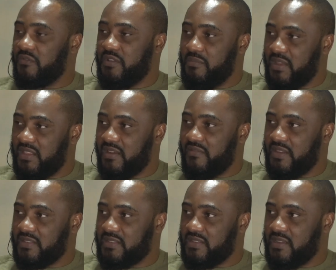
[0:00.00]
of the
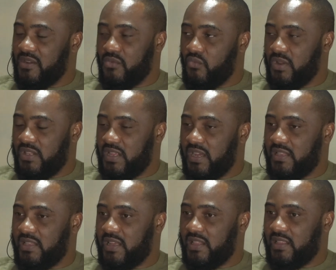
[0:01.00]
metaverse. With
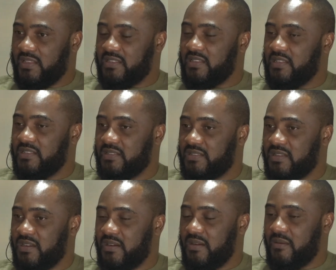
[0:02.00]
that, at least it's
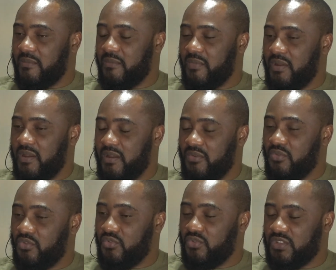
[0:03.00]
a
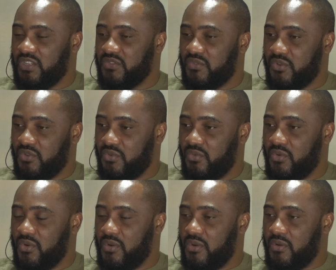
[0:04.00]
good usage for you.
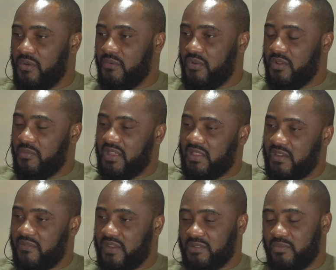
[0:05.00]
for the
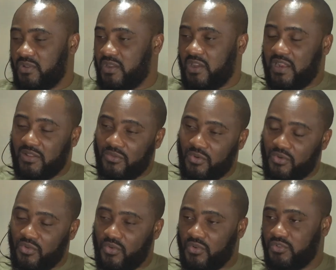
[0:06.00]
metaverse. But I know
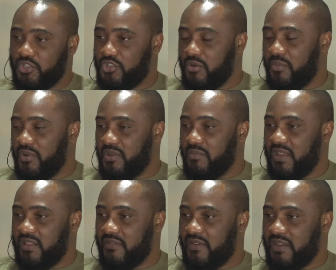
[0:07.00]
you could shop on the
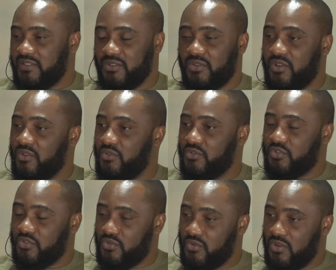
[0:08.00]
metaverse, you can go to
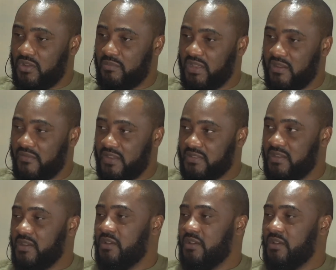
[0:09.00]
school on the metaverse,